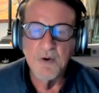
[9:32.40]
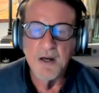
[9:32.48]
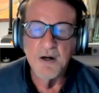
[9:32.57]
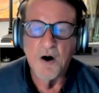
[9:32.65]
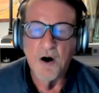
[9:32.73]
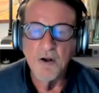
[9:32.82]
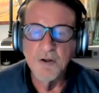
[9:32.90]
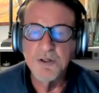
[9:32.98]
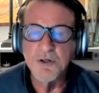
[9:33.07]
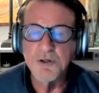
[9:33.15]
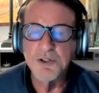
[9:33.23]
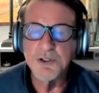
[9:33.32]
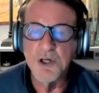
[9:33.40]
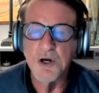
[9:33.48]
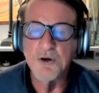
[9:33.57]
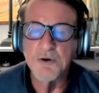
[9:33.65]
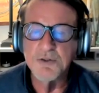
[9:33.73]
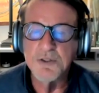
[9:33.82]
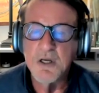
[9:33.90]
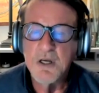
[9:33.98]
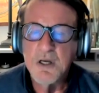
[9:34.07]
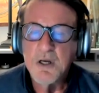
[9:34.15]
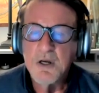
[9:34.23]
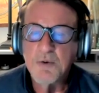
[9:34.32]
also shows
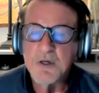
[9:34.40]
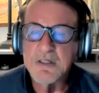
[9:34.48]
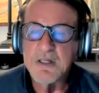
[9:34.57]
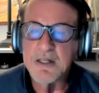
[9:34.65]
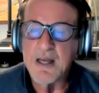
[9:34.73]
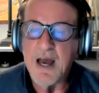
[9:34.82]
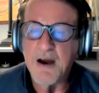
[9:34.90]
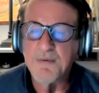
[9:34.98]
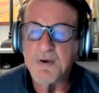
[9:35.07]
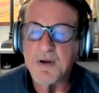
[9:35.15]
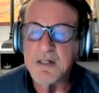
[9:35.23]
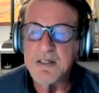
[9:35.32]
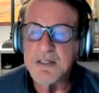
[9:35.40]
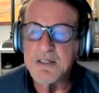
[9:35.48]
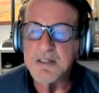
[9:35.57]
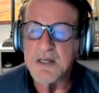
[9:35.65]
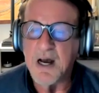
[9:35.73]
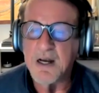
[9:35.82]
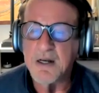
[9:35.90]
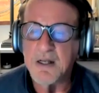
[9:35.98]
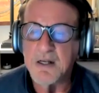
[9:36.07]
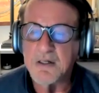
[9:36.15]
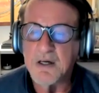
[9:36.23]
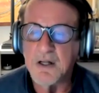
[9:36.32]
was that the African society
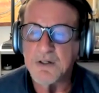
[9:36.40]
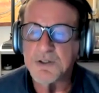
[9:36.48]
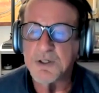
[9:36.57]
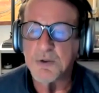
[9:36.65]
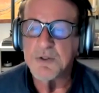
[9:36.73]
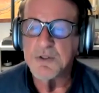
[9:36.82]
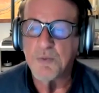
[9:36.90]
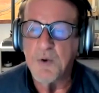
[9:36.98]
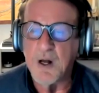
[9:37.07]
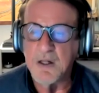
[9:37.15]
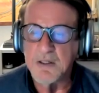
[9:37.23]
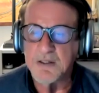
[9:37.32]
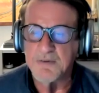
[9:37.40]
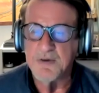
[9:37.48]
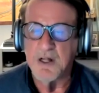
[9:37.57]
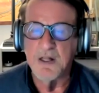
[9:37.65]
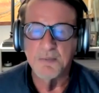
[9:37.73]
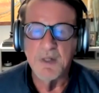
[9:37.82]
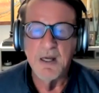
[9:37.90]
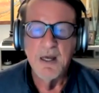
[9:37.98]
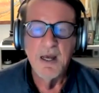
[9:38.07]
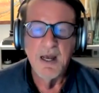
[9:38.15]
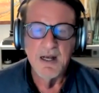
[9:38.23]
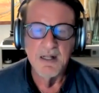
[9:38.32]
and culture was well developed
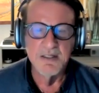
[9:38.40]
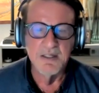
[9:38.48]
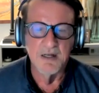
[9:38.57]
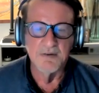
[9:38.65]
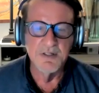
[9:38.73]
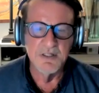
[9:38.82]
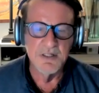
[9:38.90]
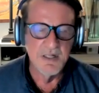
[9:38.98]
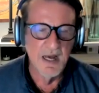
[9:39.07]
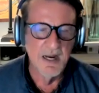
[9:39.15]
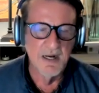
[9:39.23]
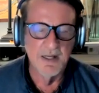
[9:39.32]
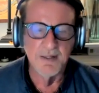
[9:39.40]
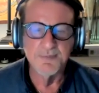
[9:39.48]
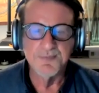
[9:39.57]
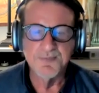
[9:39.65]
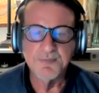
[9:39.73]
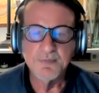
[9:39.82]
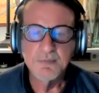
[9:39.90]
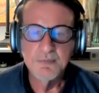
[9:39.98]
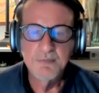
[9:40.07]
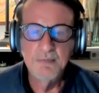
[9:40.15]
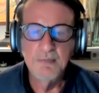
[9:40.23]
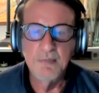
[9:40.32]
and self-sustaining.
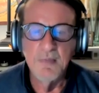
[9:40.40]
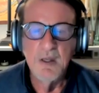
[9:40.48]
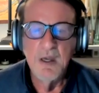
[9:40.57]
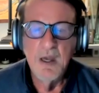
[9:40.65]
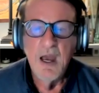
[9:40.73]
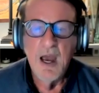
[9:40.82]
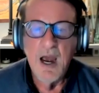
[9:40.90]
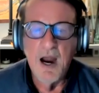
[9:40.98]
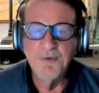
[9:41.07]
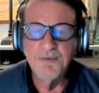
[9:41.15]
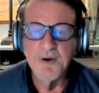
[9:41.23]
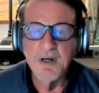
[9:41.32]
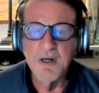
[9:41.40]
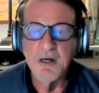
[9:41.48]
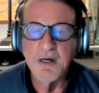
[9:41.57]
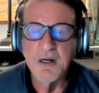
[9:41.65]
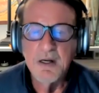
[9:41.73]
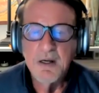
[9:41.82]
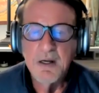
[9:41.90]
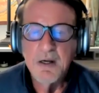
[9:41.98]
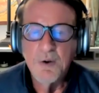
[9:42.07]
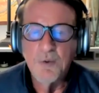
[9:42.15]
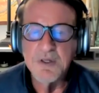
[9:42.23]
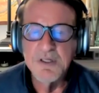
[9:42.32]
Africa
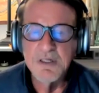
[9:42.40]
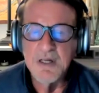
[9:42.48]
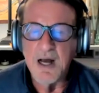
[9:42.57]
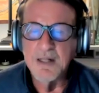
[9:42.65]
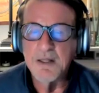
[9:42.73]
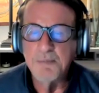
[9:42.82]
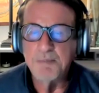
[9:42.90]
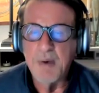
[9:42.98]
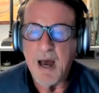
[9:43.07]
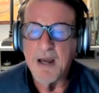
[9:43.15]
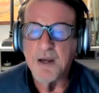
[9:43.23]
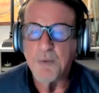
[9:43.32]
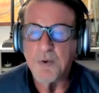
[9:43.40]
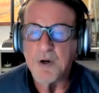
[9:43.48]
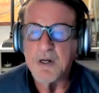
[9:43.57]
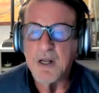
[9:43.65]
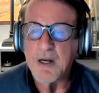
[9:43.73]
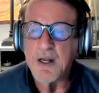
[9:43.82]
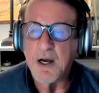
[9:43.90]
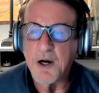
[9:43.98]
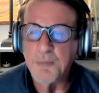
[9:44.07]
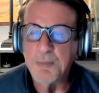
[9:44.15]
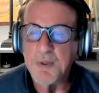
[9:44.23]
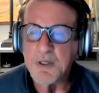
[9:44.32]
was not the backward and
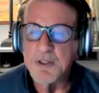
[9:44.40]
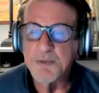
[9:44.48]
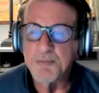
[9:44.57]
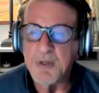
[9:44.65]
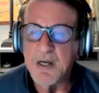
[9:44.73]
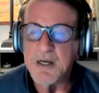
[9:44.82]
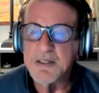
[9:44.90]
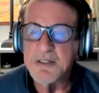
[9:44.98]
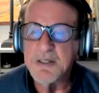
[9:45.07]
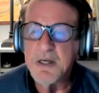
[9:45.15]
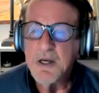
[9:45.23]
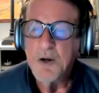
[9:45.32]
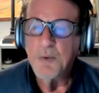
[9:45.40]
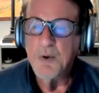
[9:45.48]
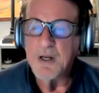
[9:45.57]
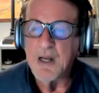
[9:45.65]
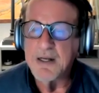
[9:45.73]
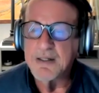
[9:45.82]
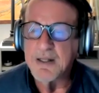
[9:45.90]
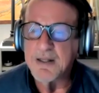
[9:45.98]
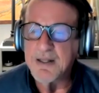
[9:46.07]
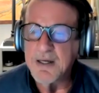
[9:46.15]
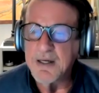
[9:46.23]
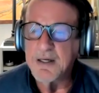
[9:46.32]
helpless place we like to
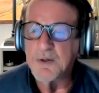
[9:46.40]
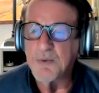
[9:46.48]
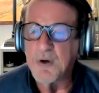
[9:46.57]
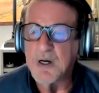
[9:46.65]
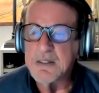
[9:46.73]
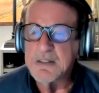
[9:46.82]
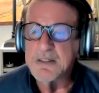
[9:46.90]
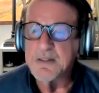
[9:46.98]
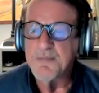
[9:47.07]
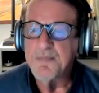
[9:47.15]
think it was.